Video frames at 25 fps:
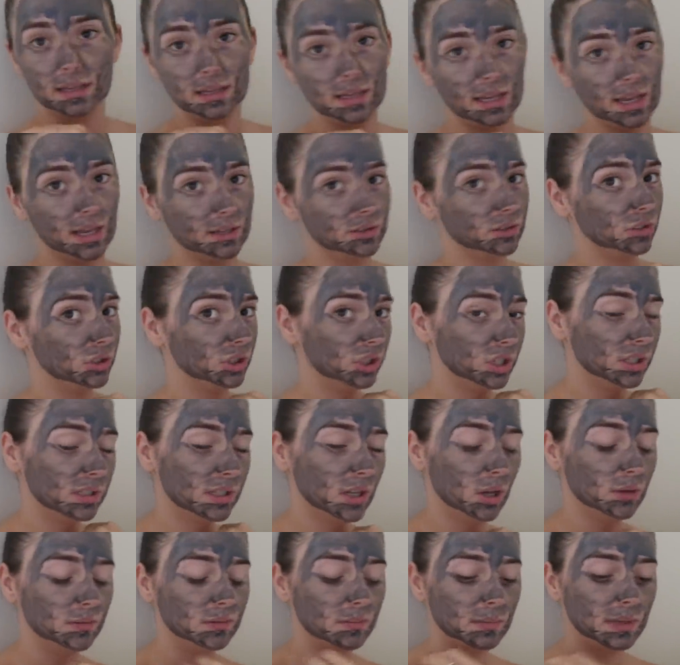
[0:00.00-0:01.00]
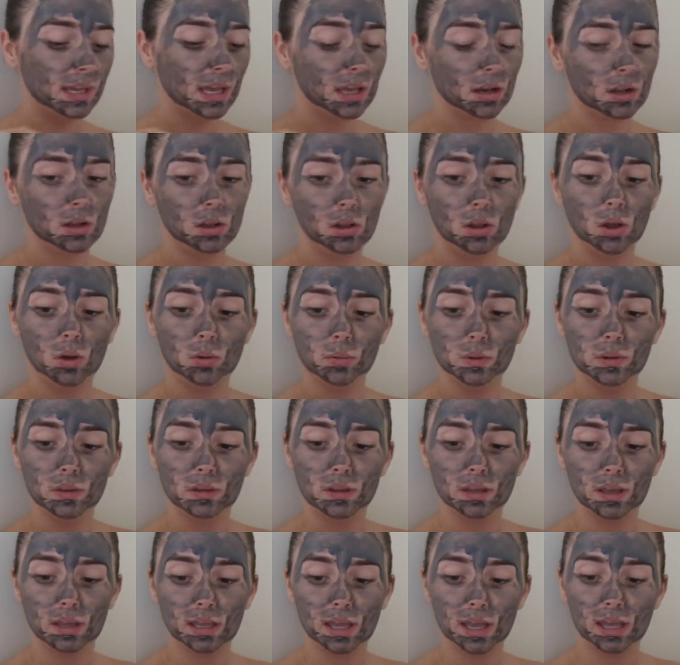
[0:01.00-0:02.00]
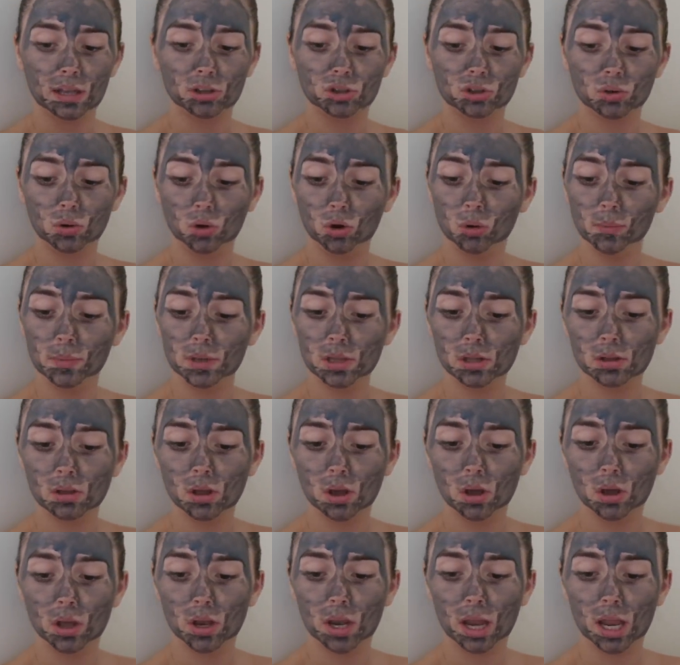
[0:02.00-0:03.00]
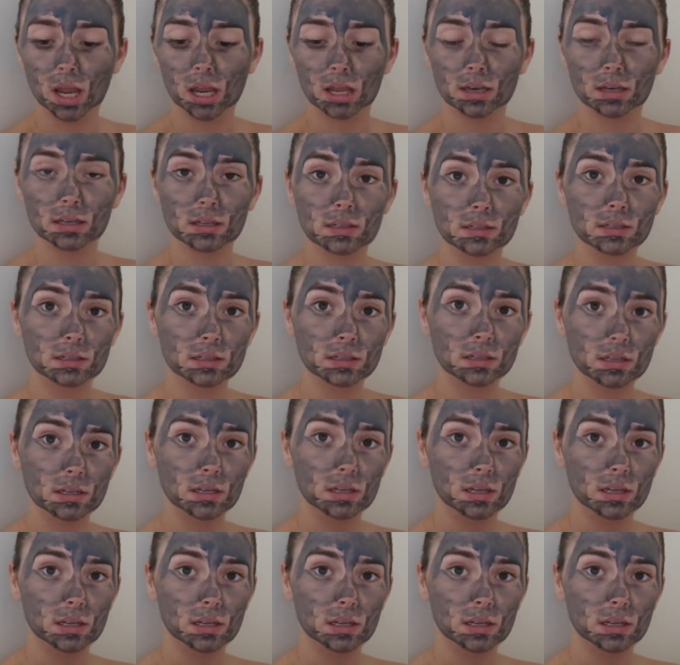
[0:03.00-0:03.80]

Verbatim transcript: yeah so she's helped me out a lot with it and taught me a lot and